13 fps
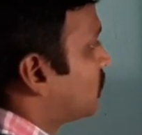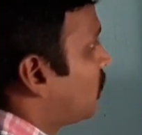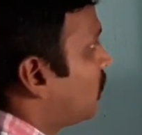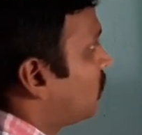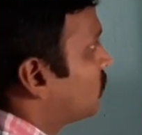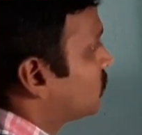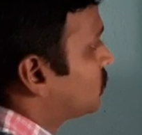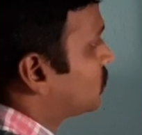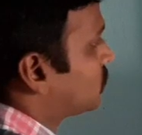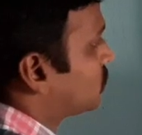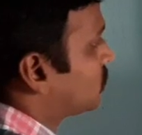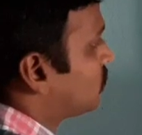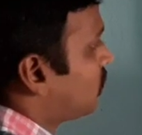
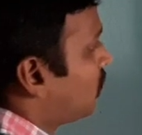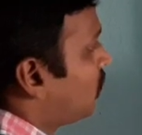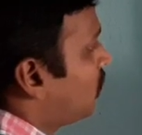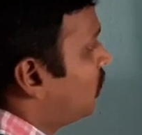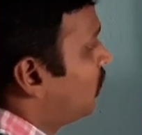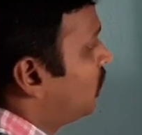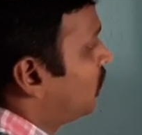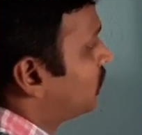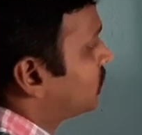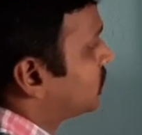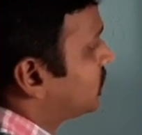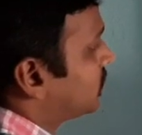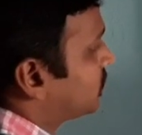
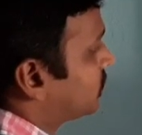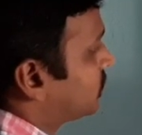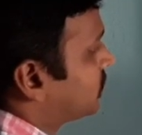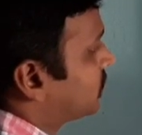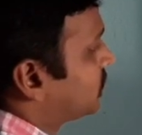Osmosis.